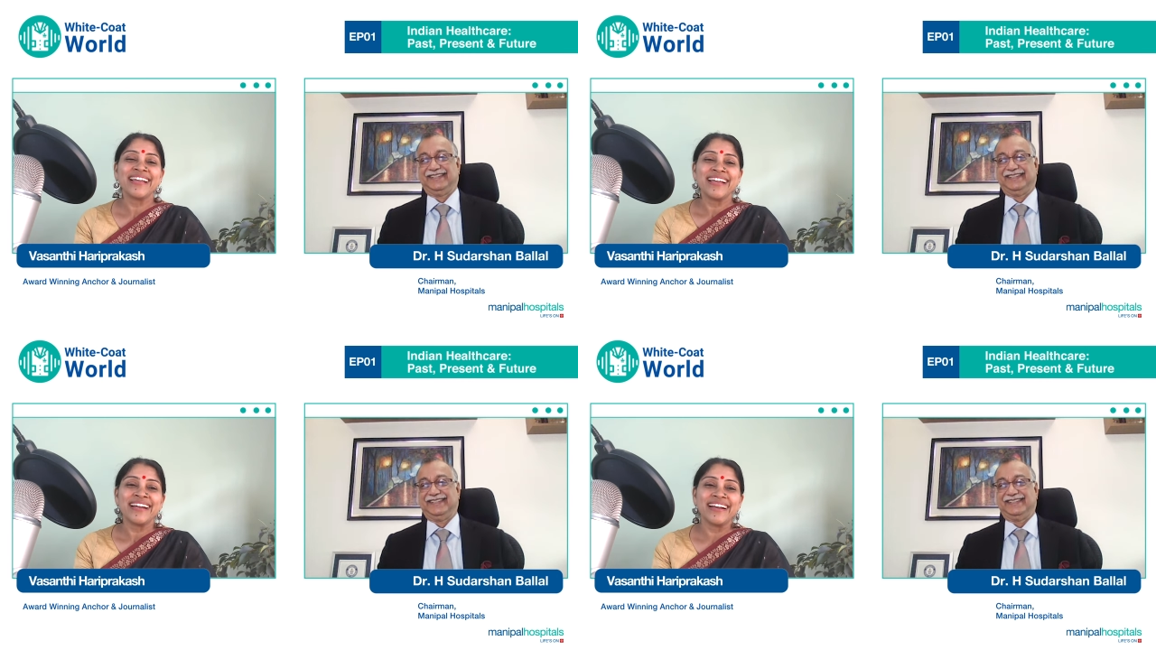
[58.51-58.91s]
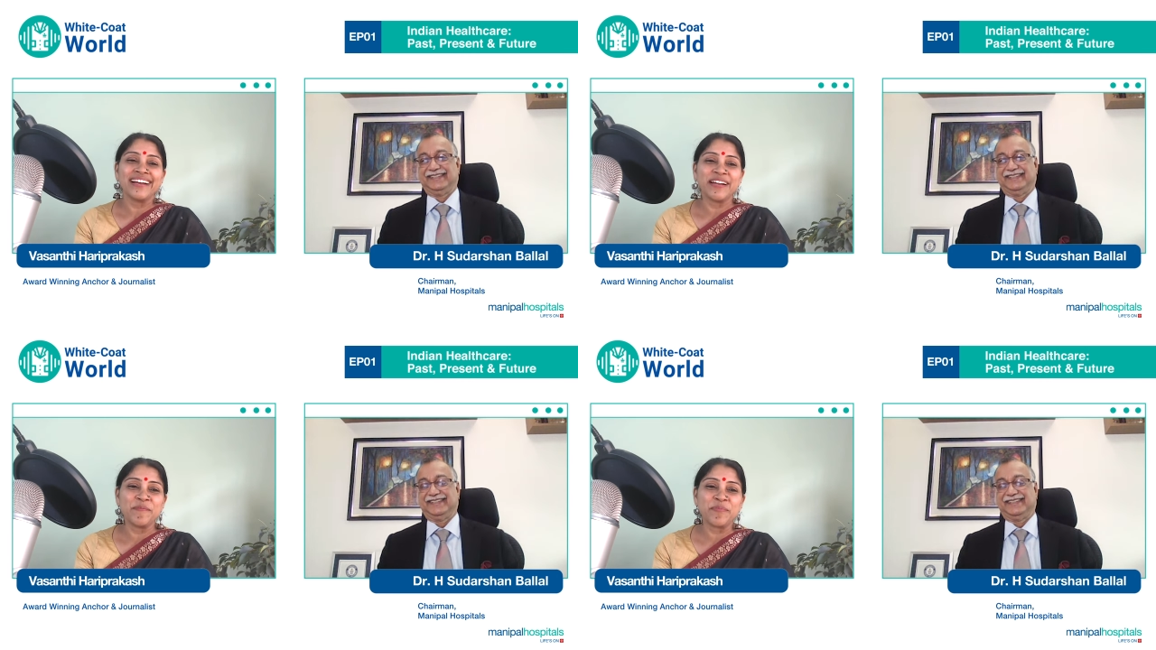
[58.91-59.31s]

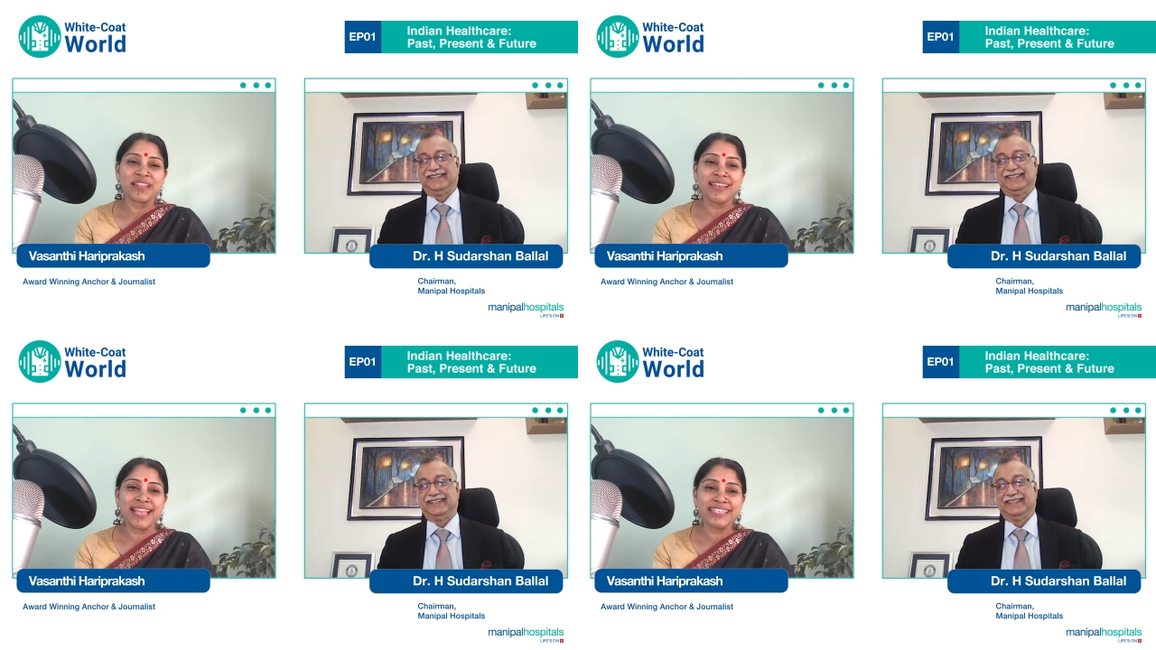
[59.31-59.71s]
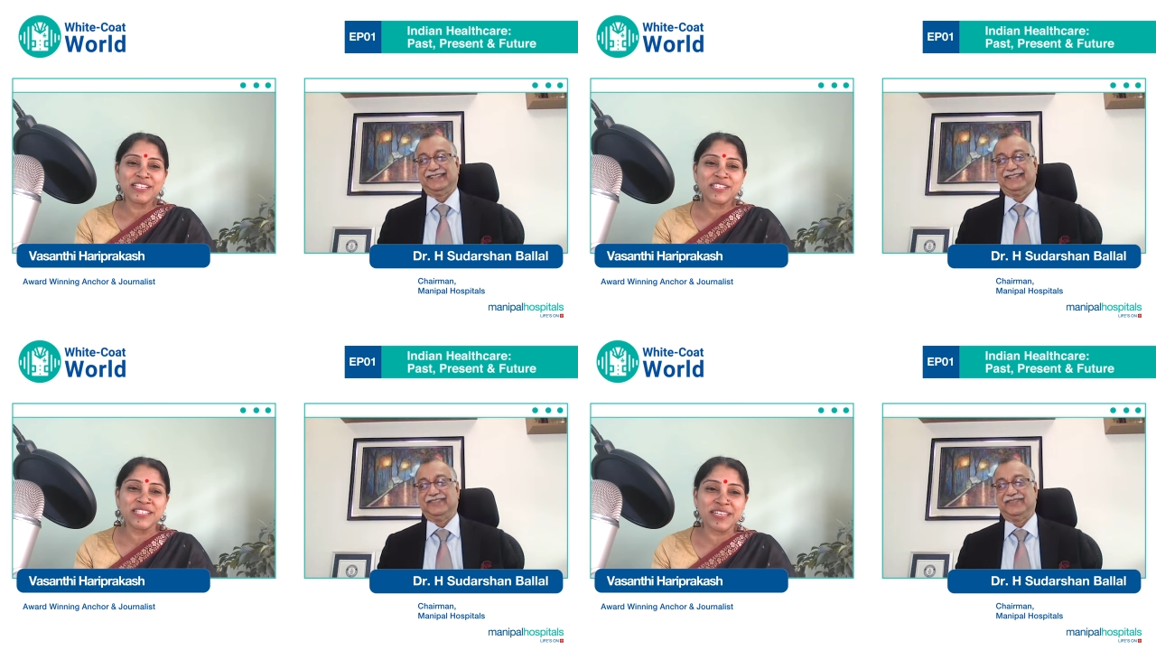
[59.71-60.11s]
Speaker 1: Um, let
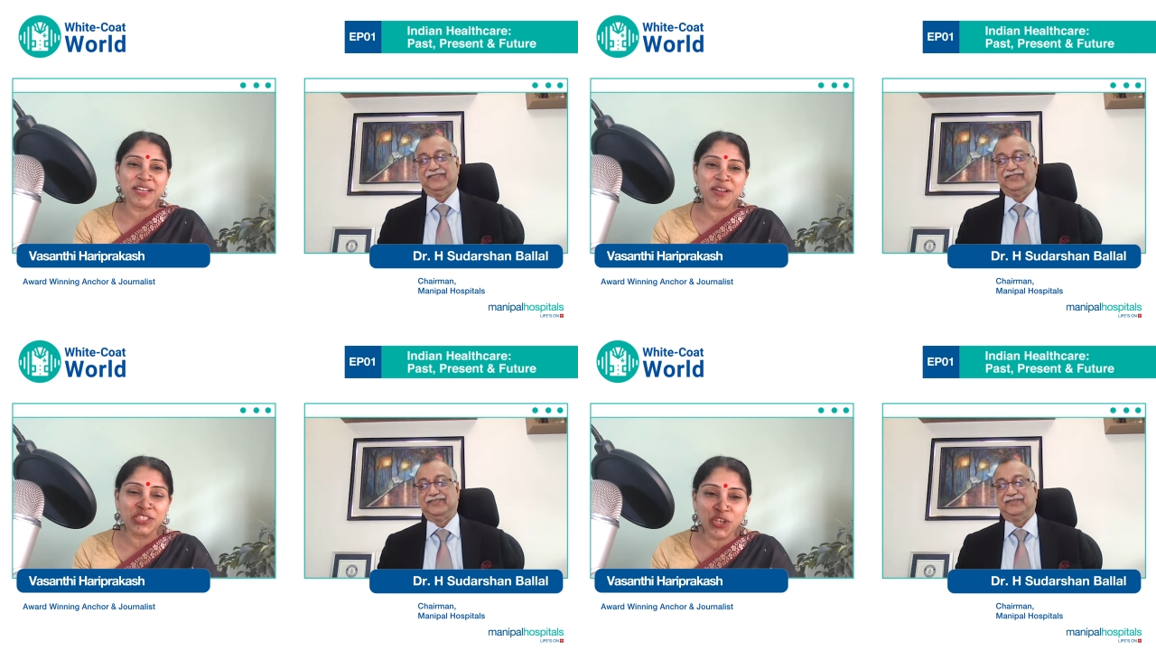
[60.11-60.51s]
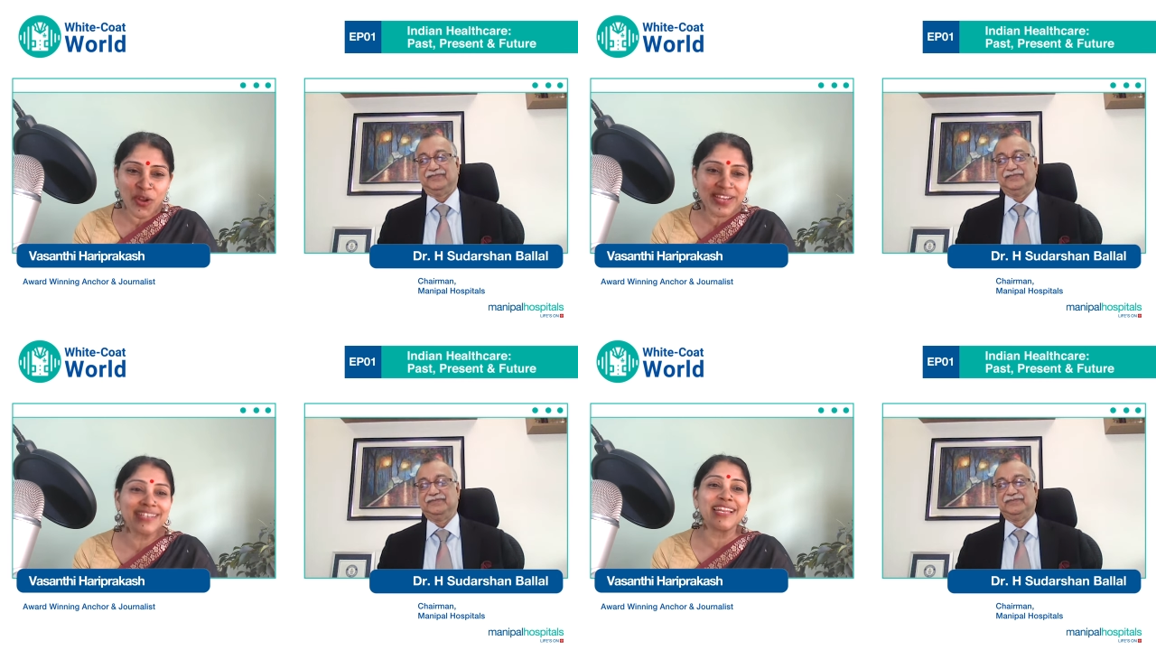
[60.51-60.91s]
us uh,
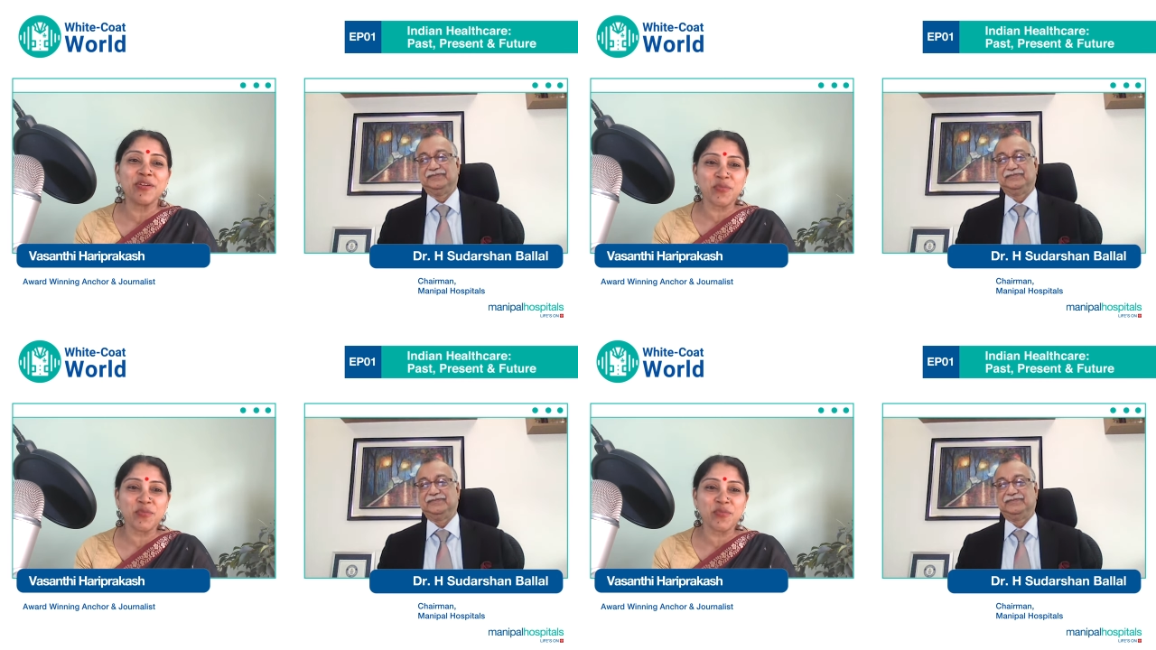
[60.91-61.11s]
jointly